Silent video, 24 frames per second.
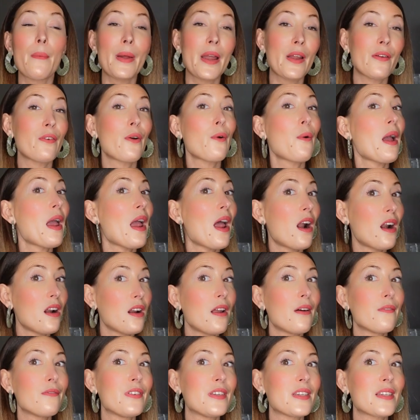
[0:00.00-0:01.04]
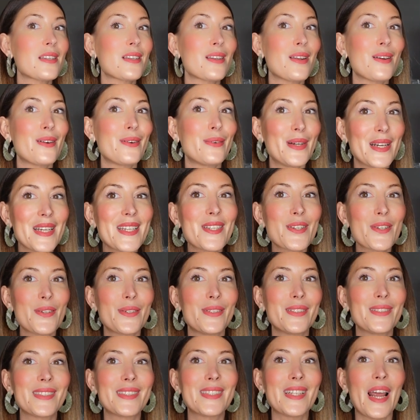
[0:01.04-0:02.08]
By the way, I love this
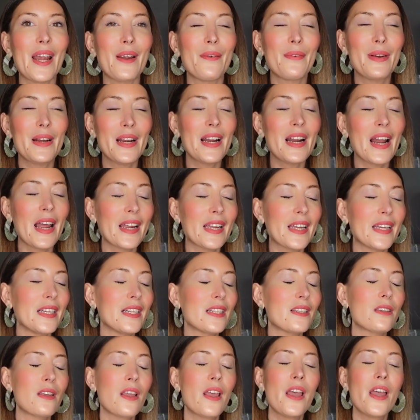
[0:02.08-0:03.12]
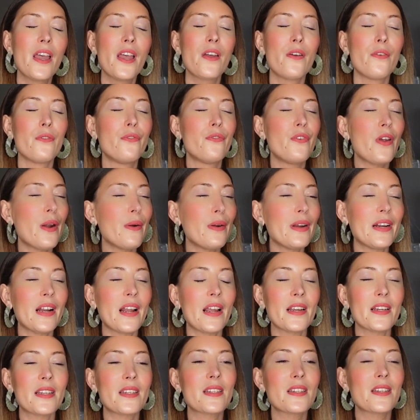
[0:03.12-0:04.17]
restaurant. I really like it. Very
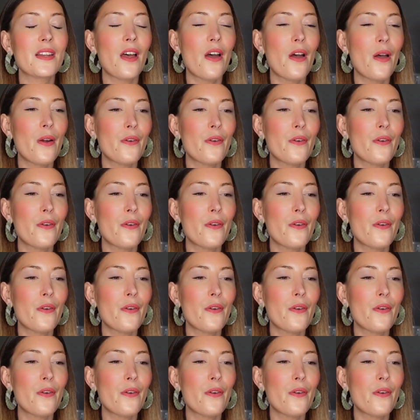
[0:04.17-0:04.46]
nice